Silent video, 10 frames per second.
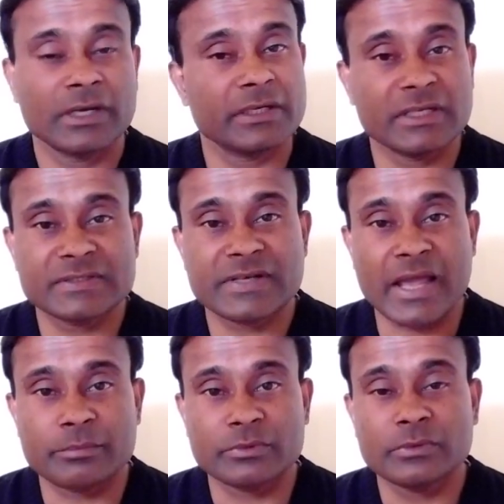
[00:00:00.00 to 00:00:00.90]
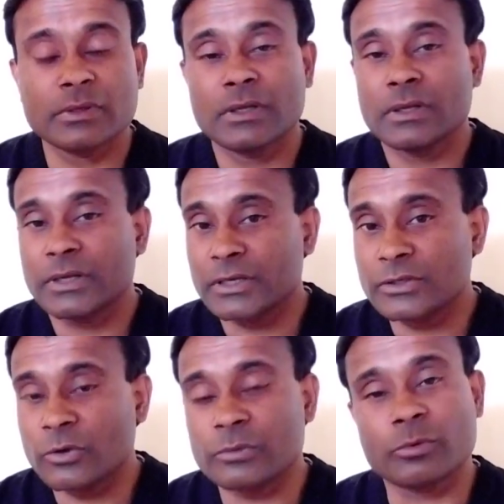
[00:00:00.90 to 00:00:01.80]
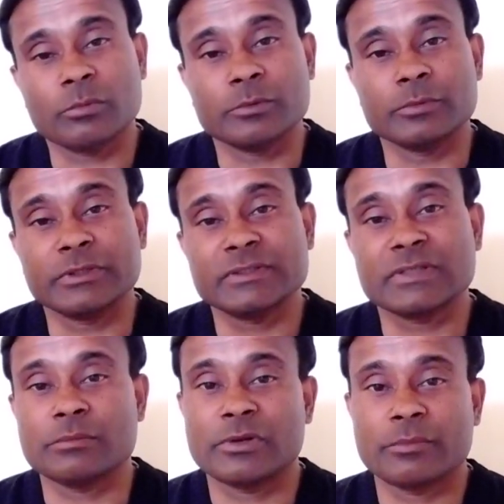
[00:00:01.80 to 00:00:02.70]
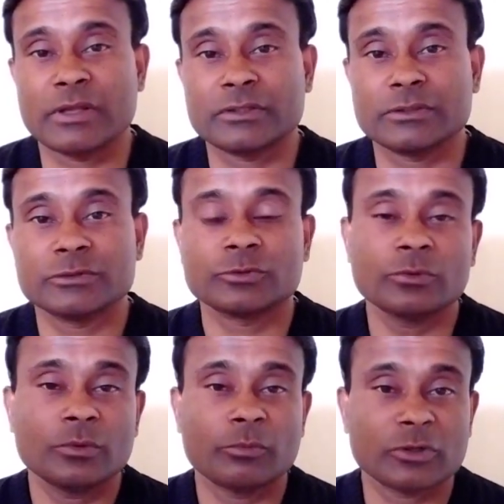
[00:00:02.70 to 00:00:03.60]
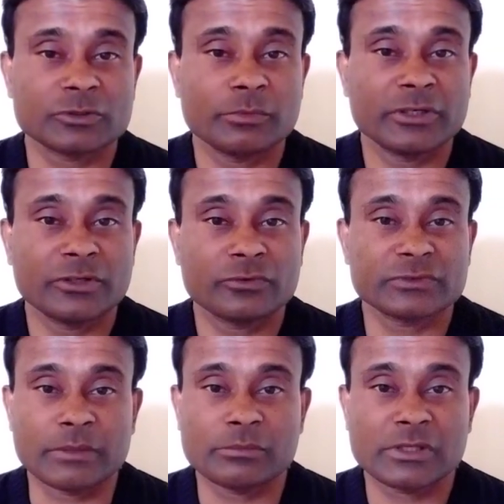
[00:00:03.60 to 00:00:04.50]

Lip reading: It doesn't happen in non-probability sampling method, so possibility of